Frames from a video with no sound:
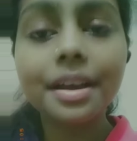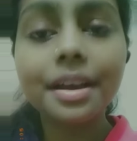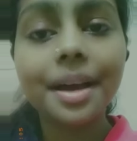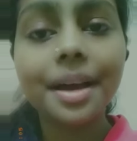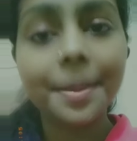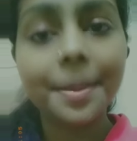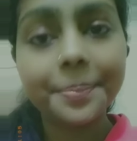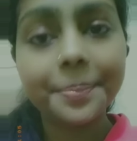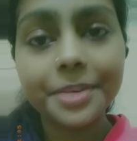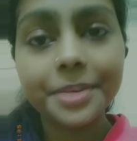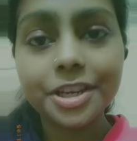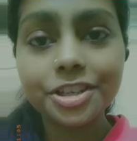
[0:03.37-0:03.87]

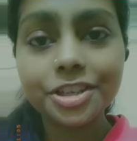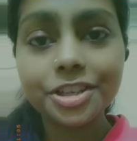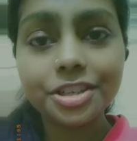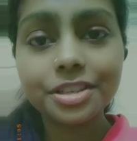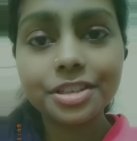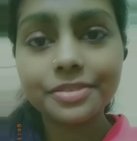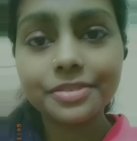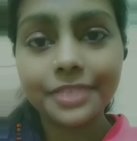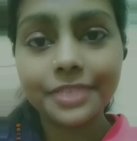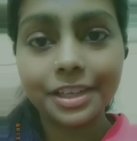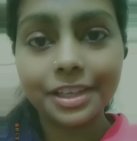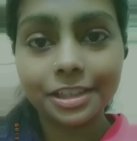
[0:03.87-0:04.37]
A
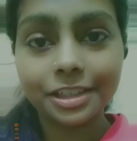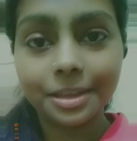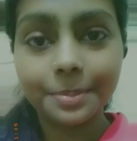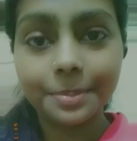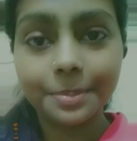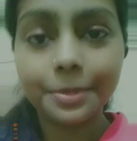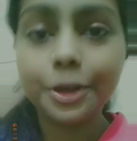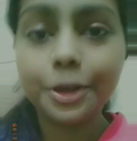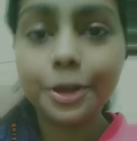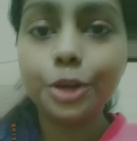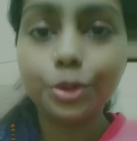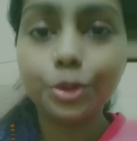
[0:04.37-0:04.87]
precious
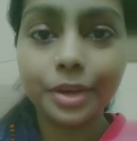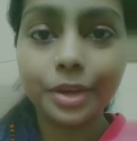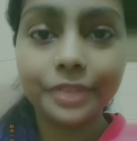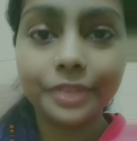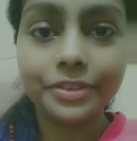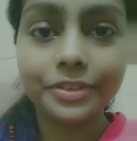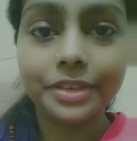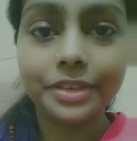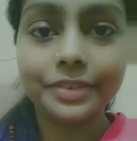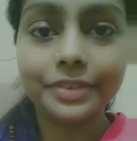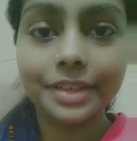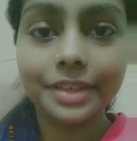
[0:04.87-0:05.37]
welcome to
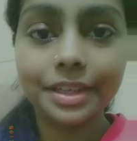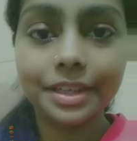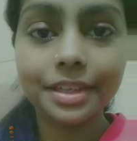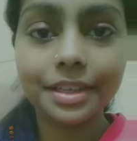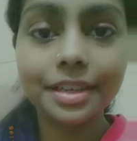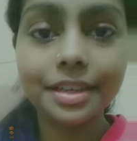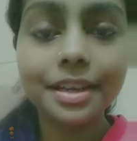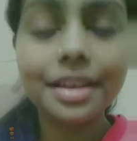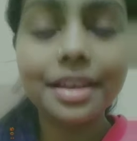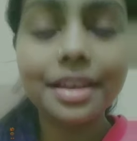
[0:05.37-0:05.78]
everyone.